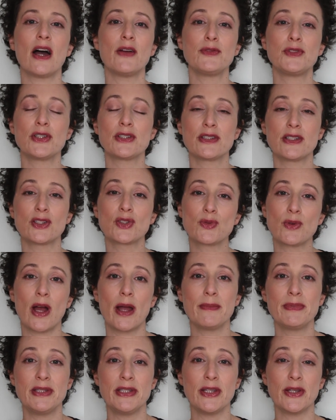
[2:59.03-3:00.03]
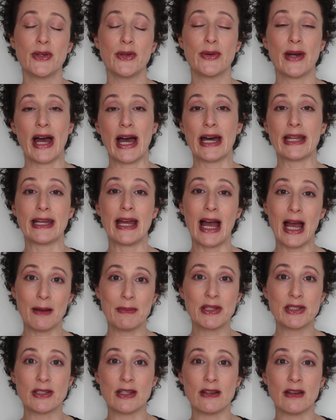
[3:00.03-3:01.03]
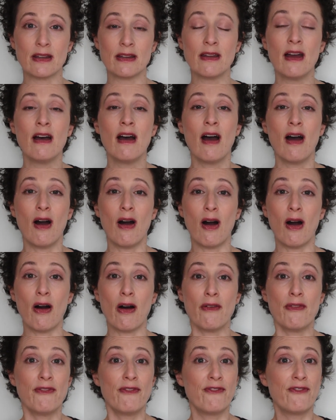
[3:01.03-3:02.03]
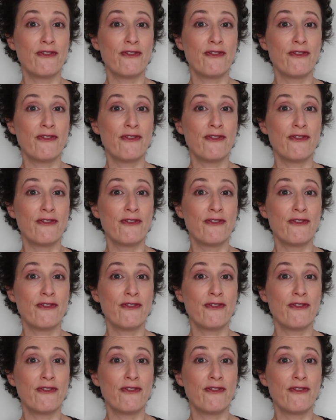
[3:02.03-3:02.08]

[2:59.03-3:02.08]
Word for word: I've just described to you at Amazon are